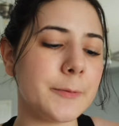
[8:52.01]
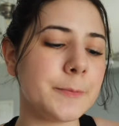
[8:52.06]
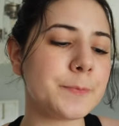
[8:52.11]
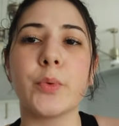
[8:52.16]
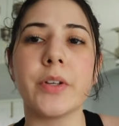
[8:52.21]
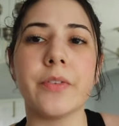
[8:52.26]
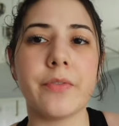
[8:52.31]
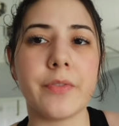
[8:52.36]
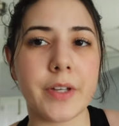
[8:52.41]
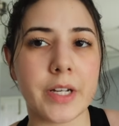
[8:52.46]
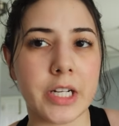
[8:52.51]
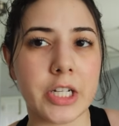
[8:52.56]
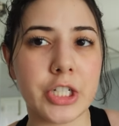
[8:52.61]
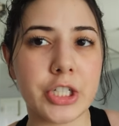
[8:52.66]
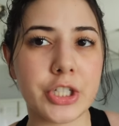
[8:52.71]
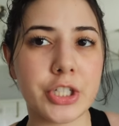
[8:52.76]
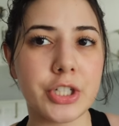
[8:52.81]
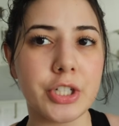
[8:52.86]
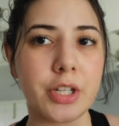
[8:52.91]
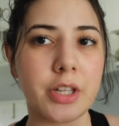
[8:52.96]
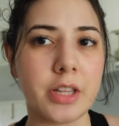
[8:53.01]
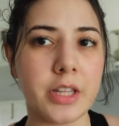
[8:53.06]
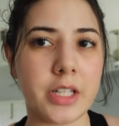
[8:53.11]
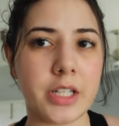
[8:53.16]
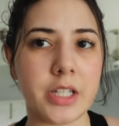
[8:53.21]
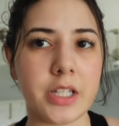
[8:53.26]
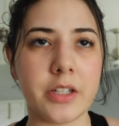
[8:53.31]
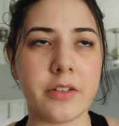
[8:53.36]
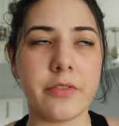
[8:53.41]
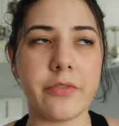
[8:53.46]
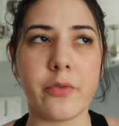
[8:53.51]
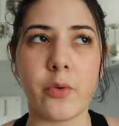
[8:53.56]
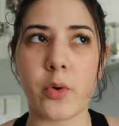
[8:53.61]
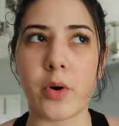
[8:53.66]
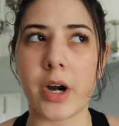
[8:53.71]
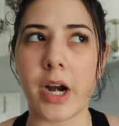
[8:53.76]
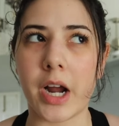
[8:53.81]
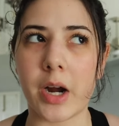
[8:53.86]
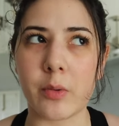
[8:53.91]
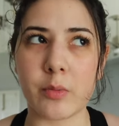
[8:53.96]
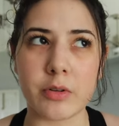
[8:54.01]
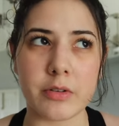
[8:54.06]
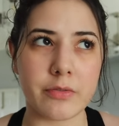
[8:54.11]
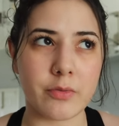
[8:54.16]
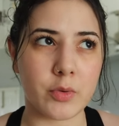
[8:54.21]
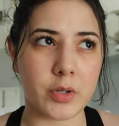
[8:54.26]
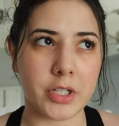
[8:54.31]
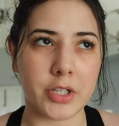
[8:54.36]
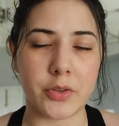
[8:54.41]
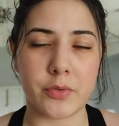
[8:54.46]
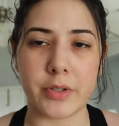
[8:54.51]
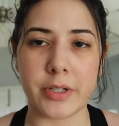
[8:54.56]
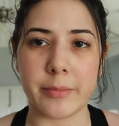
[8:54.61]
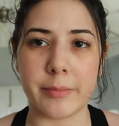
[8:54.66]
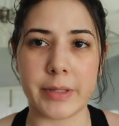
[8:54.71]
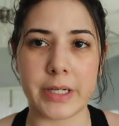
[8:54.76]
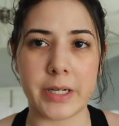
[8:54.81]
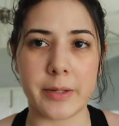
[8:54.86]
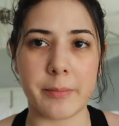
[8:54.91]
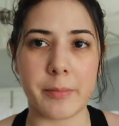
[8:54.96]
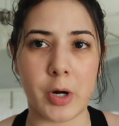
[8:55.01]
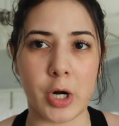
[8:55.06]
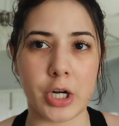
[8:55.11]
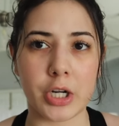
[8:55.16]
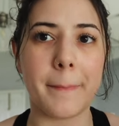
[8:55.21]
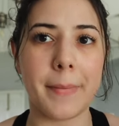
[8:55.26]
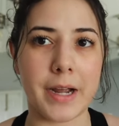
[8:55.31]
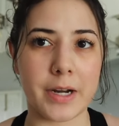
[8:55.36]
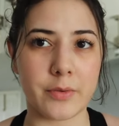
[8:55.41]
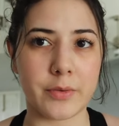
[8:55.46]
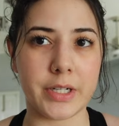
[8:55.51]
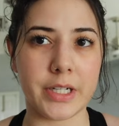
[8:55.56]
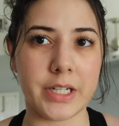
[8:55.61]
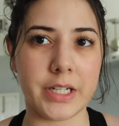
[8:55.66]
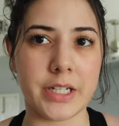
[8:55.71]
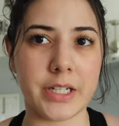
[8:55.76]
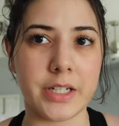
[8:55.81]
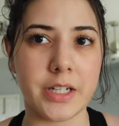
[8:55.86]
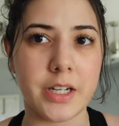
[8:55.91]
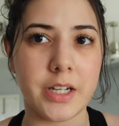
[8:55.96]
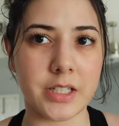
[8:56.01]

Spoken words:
We finished the 4 hour 43 minute mark by reading